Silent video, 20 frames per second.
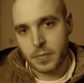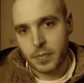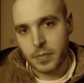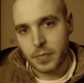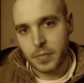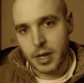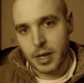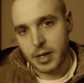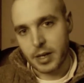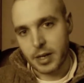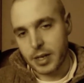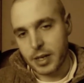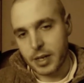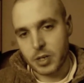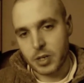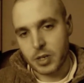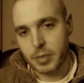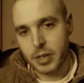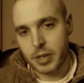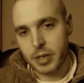I don't
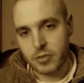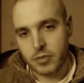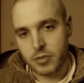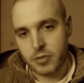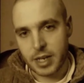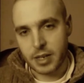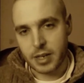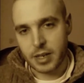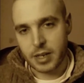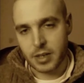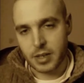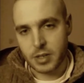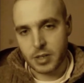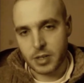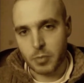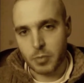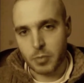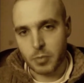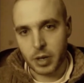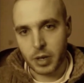believe for a second that there's
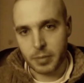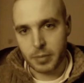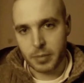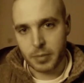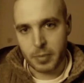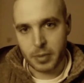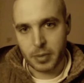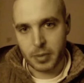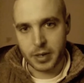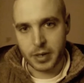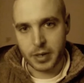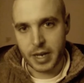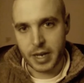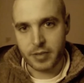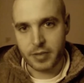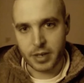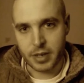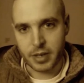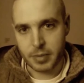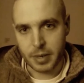morning people and
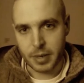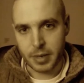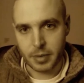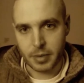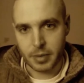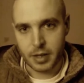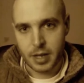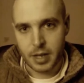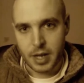evening people.